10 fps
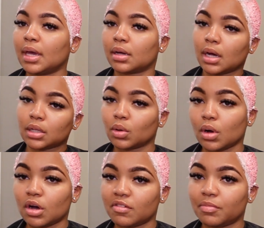color
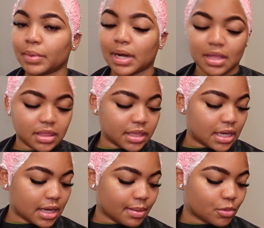off, but I
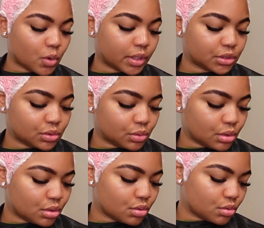think I'm going to
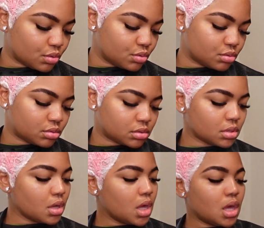use
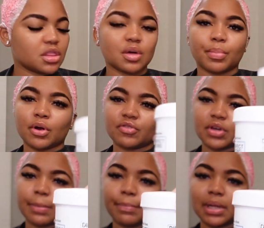the
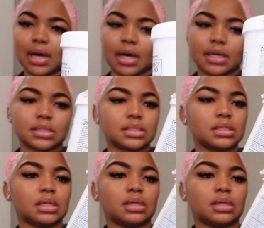Perfect Blonde